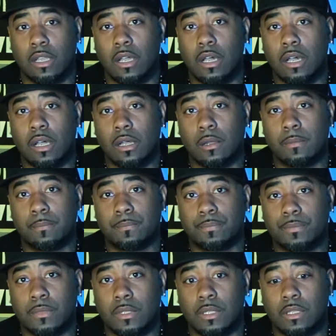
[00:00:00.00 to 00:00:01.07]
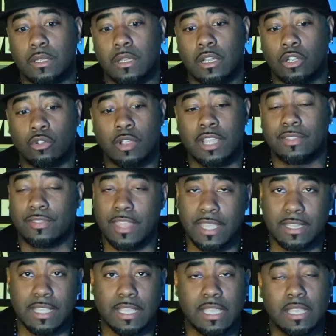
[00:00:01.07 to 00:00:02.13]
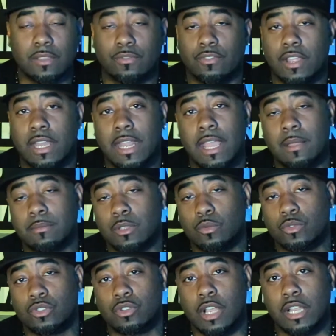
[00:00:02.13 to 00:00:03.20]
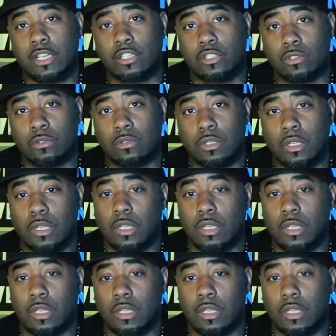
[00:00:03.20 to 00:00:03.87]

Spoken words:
a great thing that King Fred Hampton was trying to do.